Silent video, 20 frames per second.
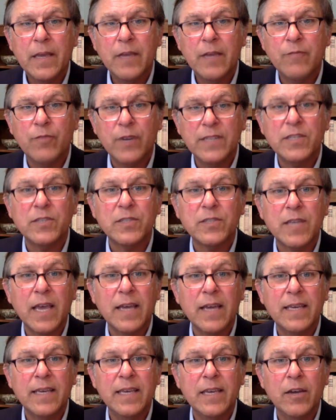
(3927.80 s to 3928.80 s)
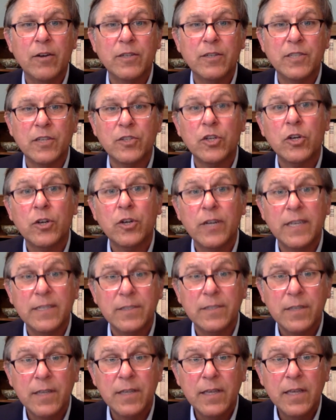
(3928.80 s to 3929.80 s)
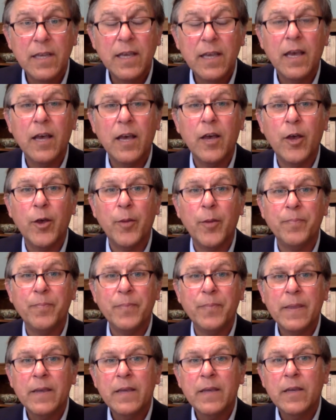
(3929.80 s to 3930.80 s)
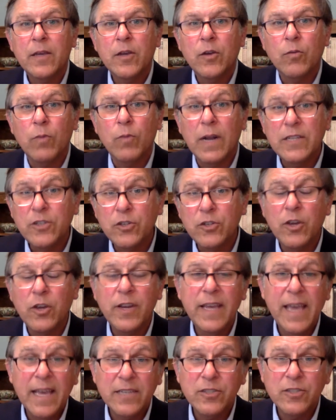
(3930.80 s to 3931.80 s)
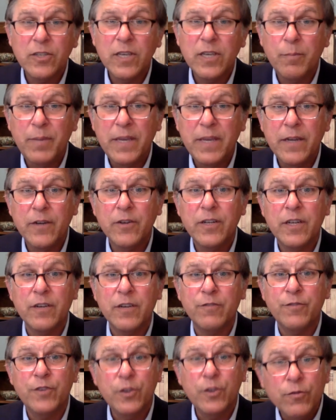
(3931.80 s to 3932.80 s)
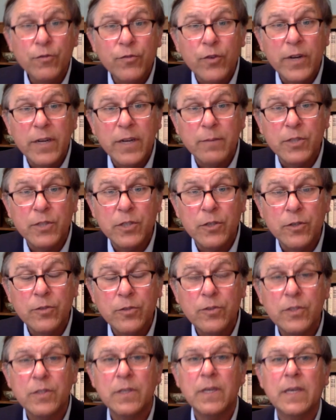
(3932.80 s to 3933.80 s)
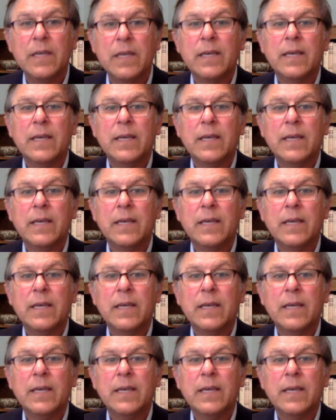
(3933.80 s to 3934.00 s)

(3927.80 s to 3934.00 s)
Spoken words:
Francis Scott Key are his attorneys. Roger Taney actually appeared in a few freedom suits.